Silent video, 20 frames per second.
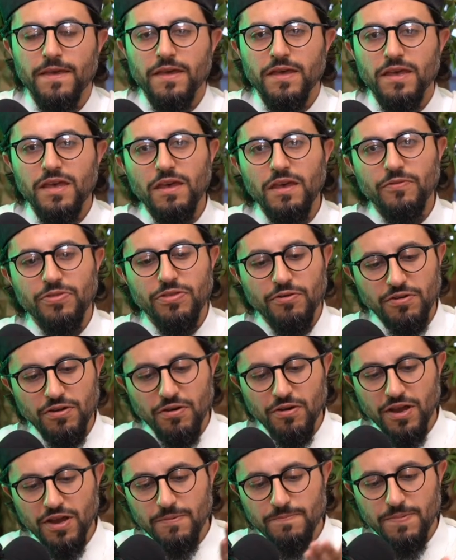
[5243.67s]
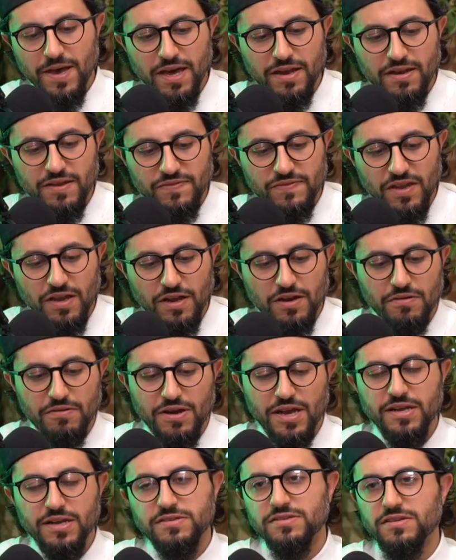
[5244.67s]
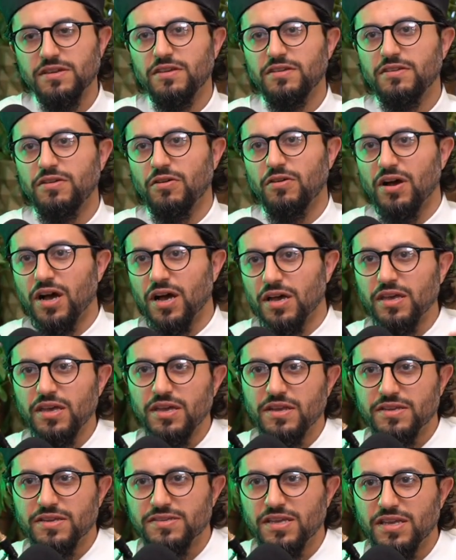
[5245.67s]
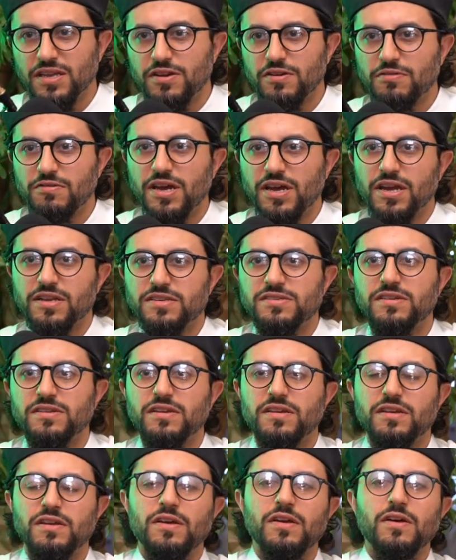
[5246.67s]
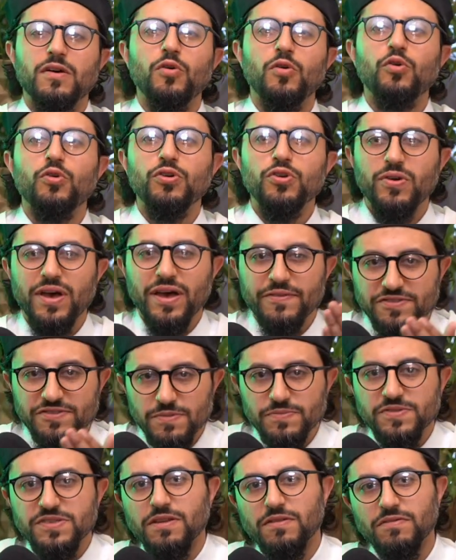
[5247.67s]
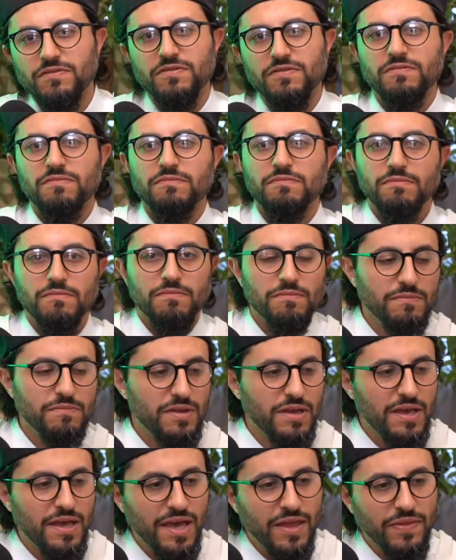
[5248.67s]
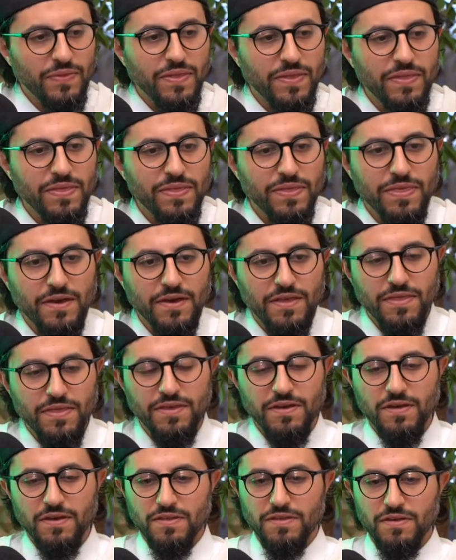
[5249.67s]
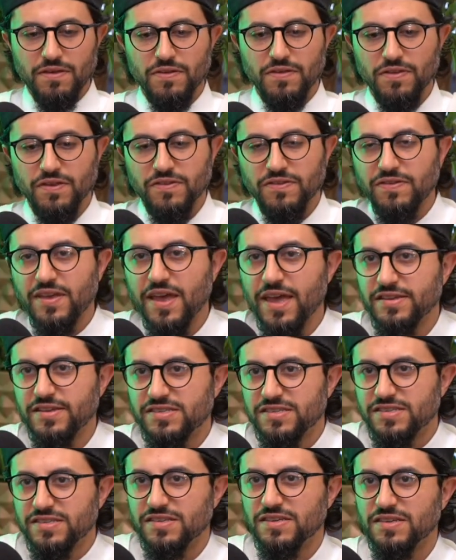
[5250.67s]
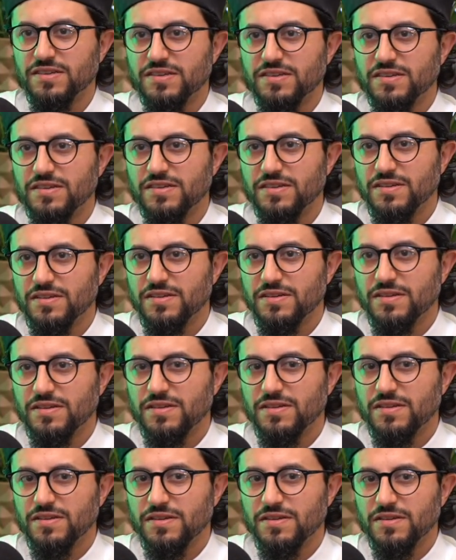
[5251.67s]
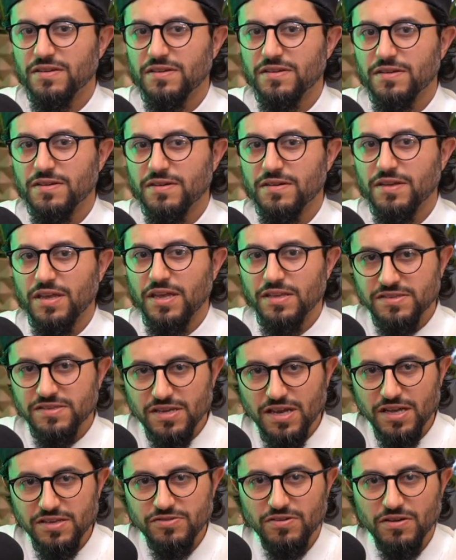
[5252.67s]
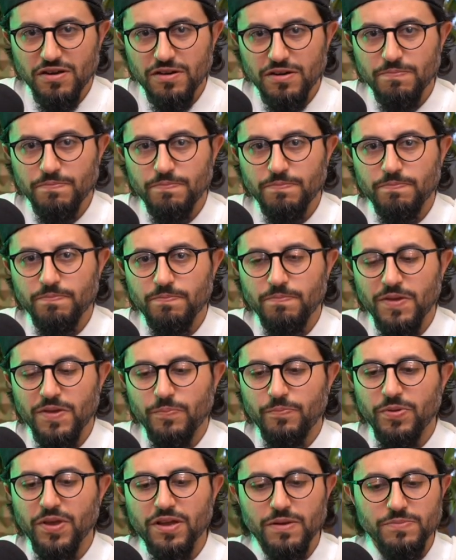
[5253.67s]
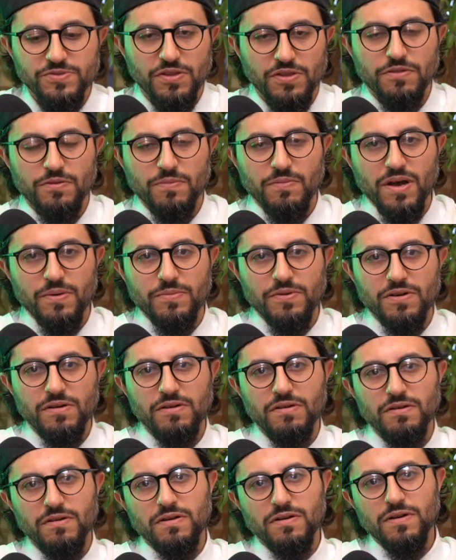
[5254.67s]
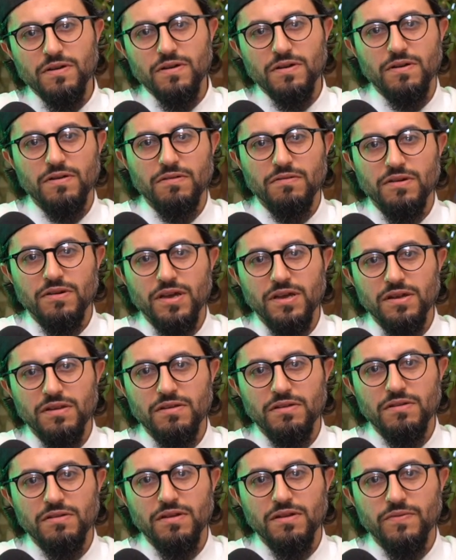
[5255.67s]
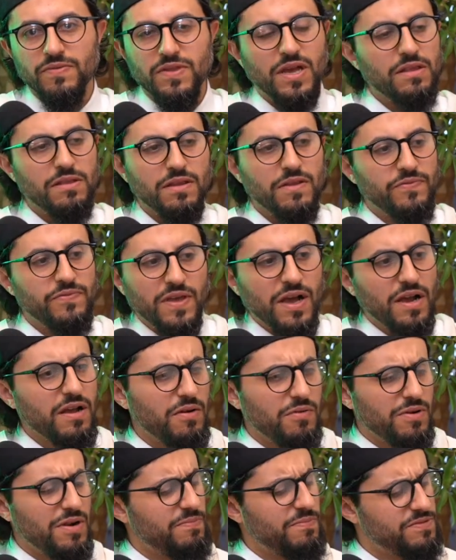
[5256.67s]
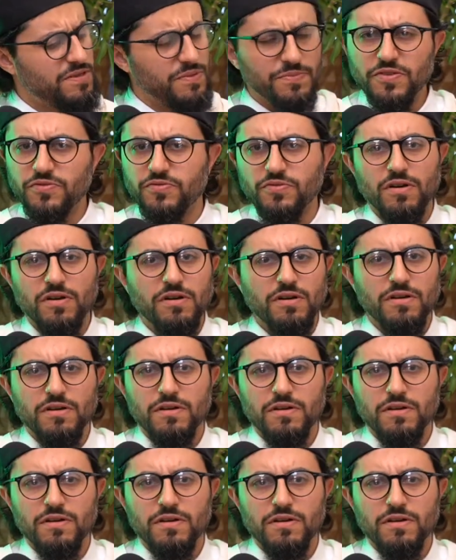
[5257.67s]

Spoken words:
Either your ibadah is incorrect, your aqidah is incorrect, or you have some sins. And the taste inside your heart, it becomes a thermometer. Right? If not going up, something's wrong.